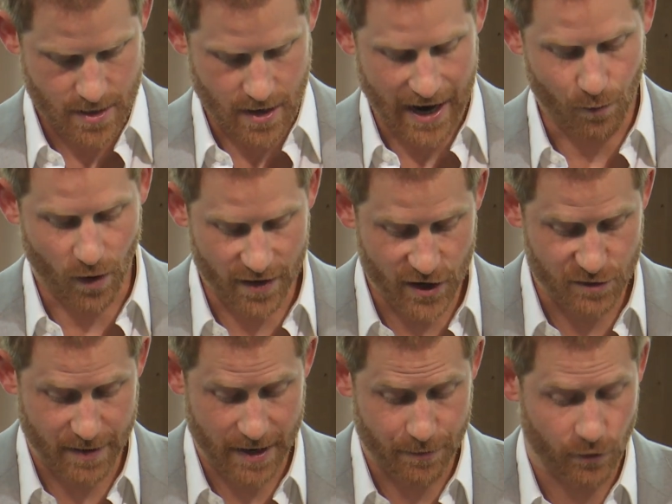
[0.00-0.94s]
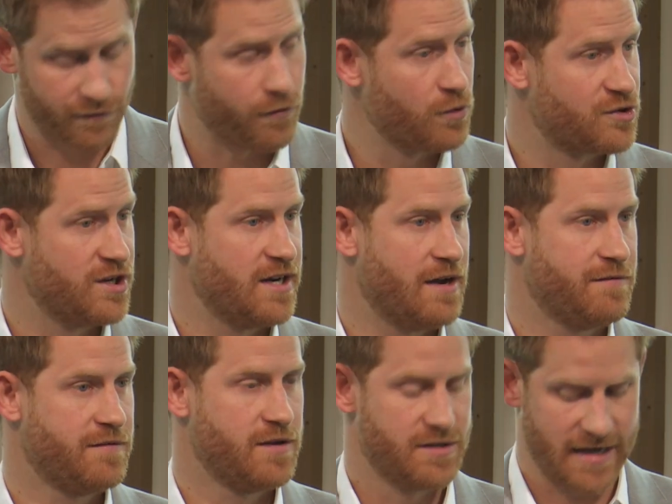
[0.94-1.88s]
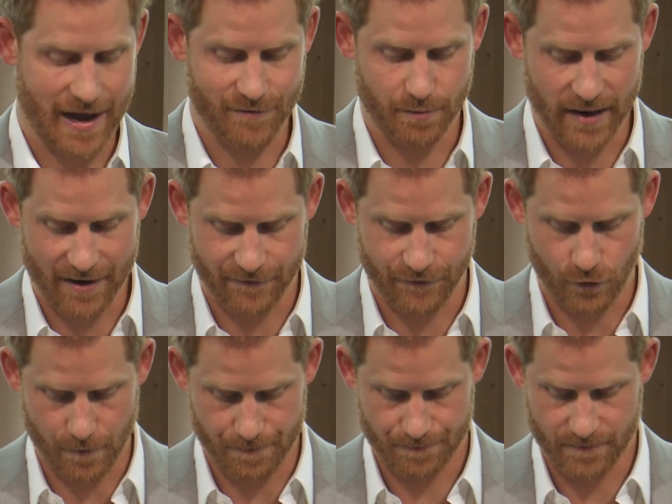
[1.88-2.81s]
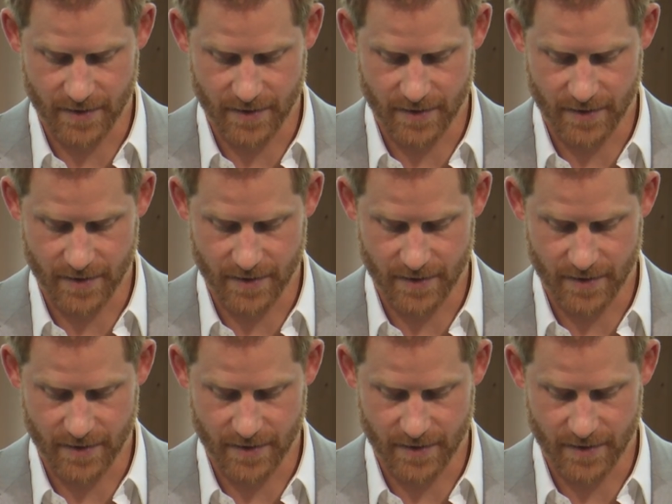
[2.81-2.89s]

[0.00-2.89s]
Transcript: I am one of those people fortunate enough to have a platform,